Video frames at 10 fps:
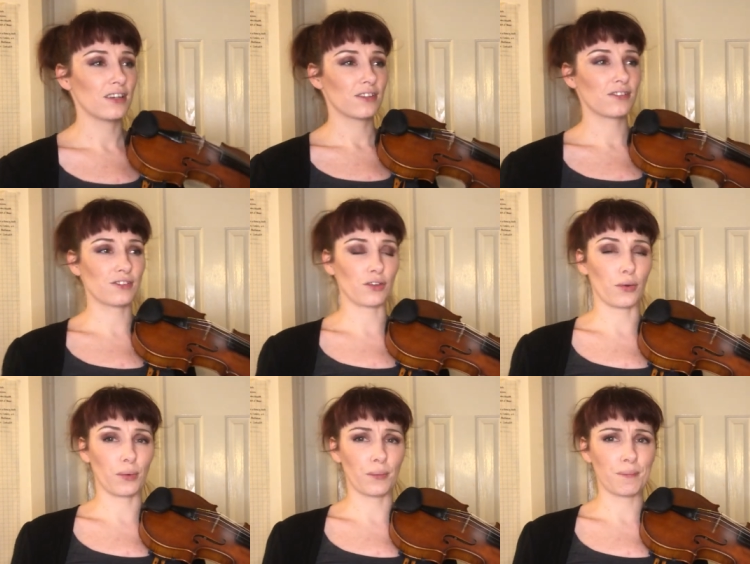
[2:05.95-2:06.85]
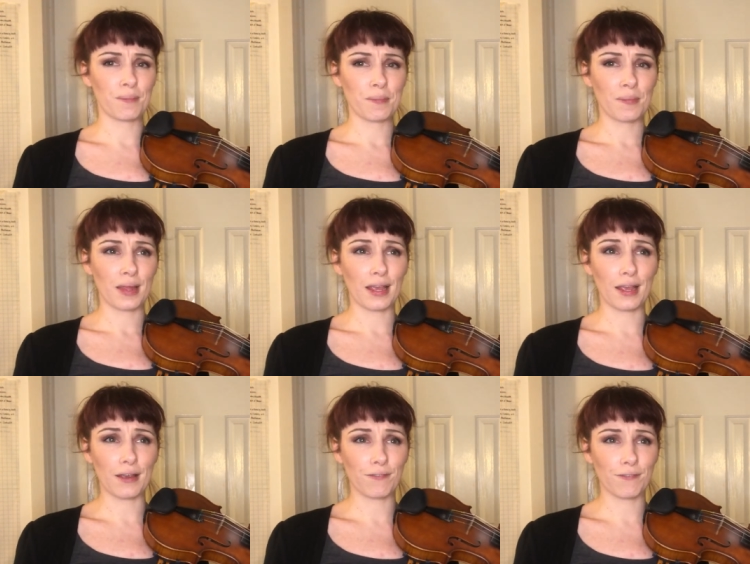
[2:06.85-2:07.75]
So
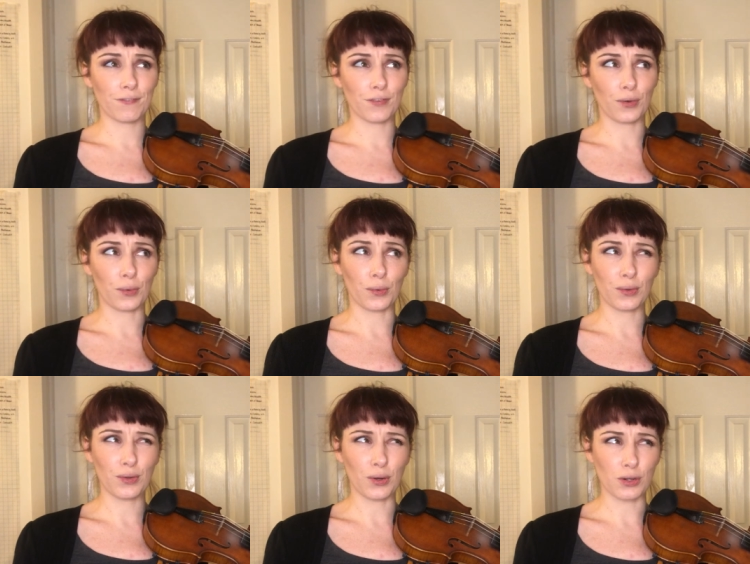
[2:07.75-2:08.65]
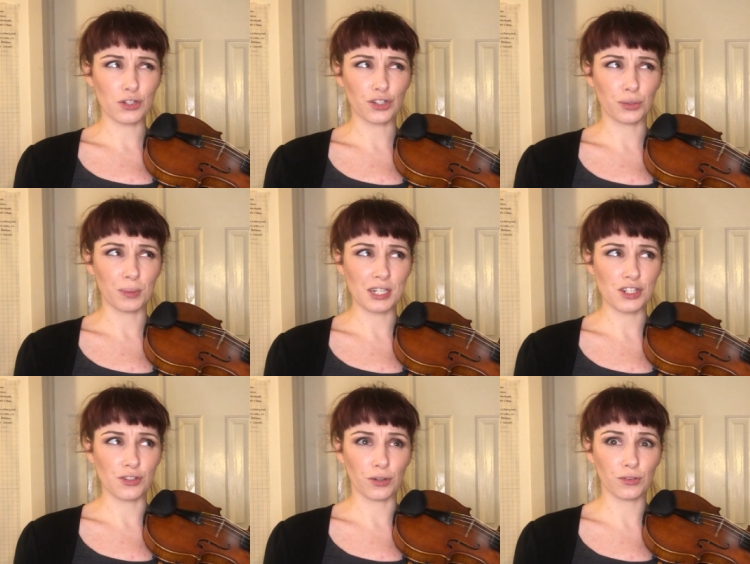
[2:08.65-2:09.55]
if you're not sure which
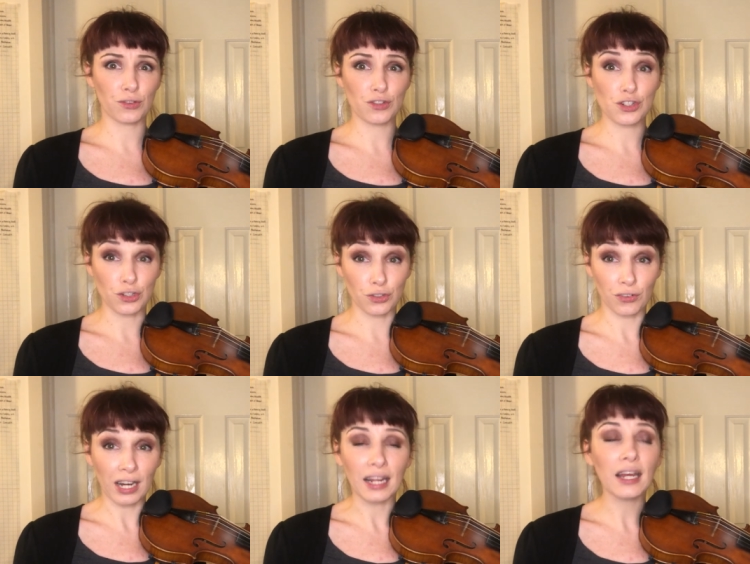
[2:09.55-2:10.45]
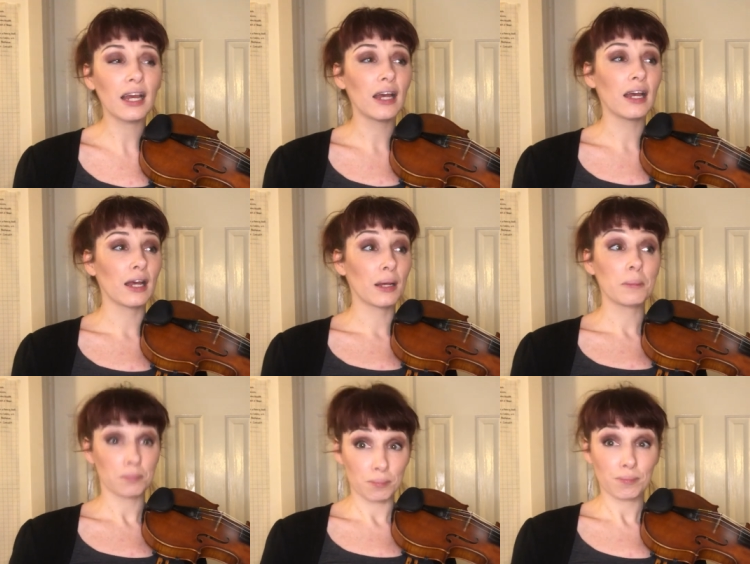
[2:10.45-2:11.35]
notes should ring,
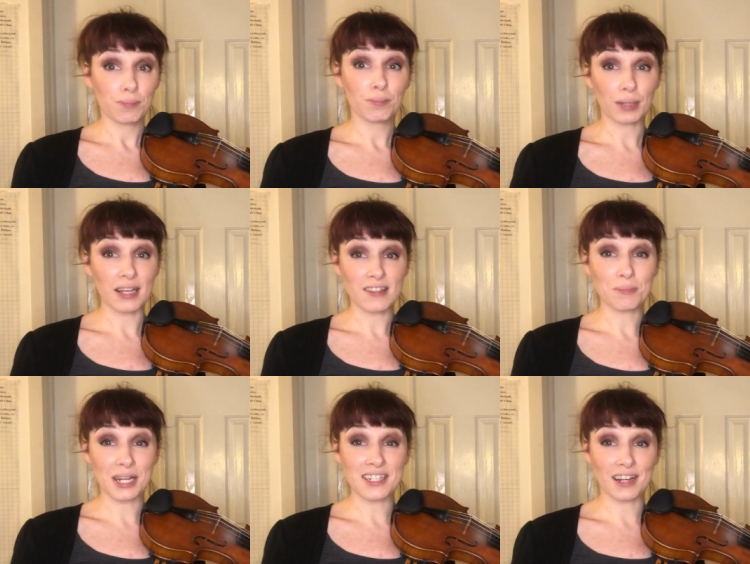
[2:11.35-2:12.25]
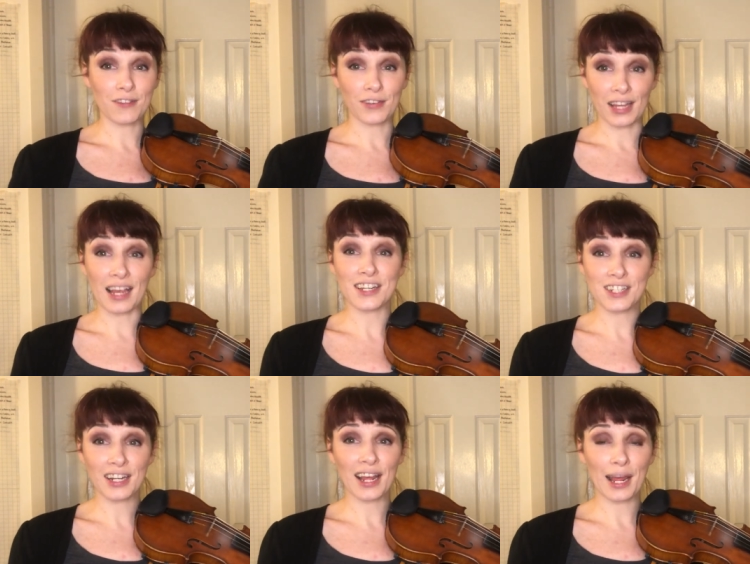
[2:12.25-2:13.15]
play some
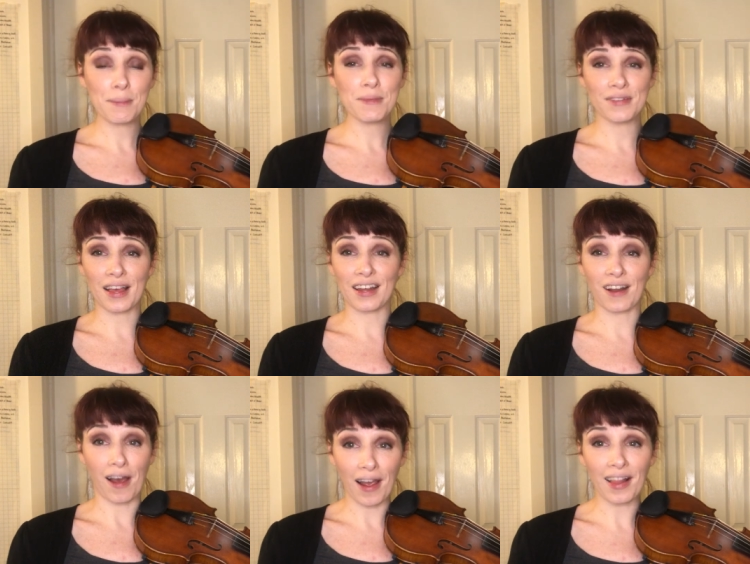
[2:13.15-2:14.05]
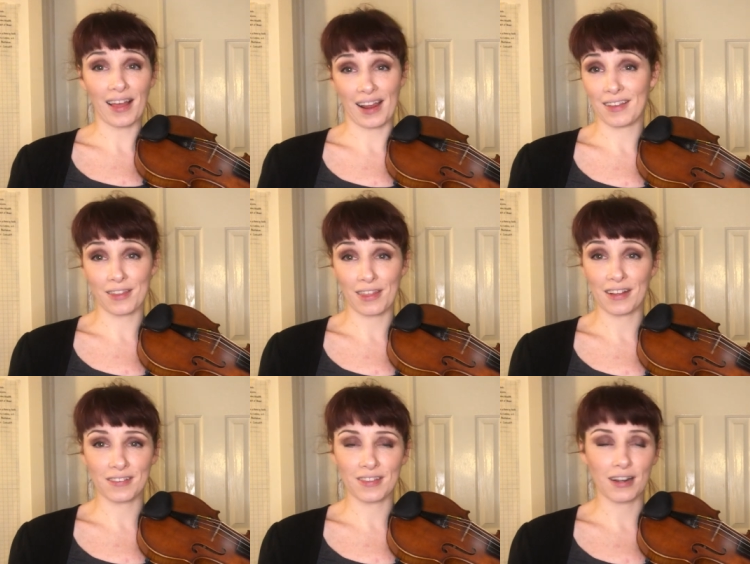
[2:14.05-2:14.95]
identification games and highlight
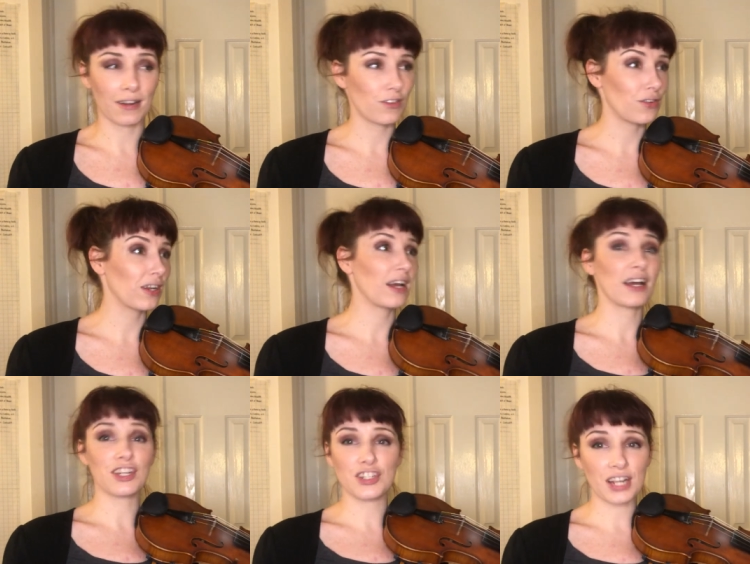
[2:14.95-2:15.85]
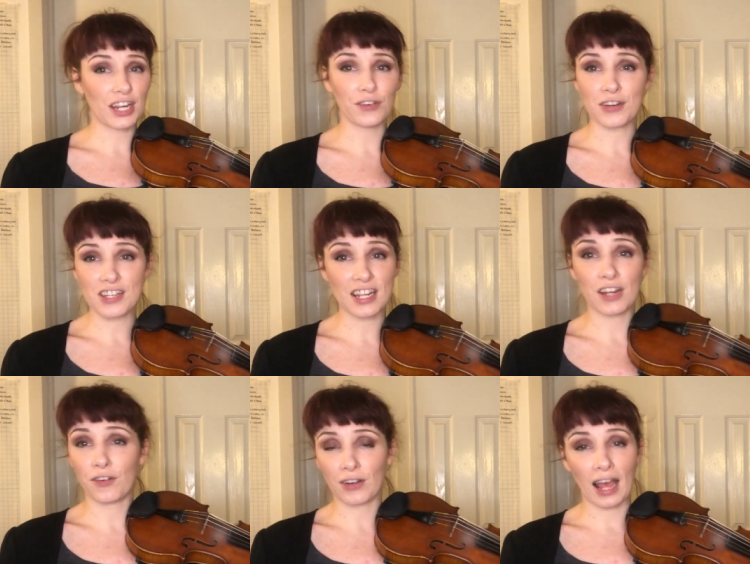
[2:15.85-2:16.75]
things that trigger a G or a D
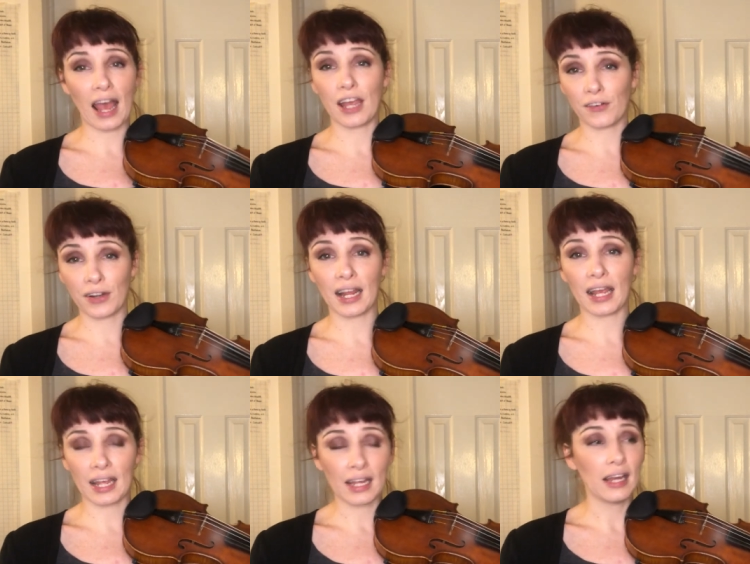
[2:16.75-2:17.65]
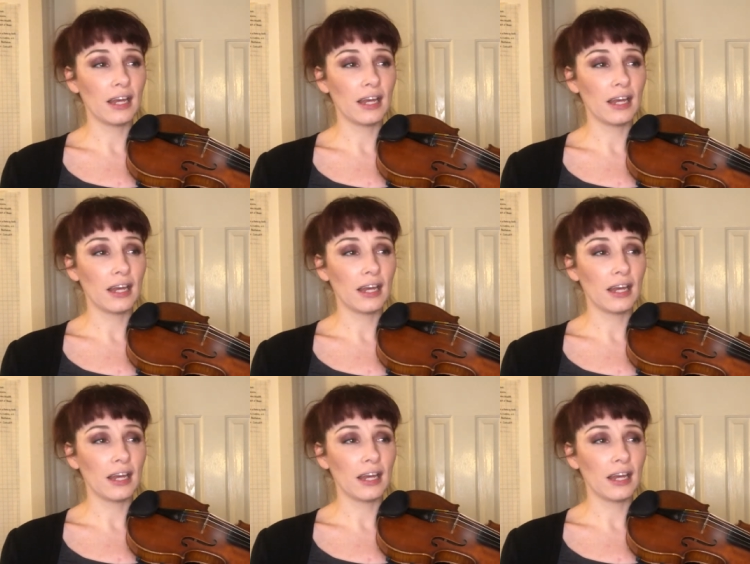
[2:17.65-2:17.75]
or an A or an E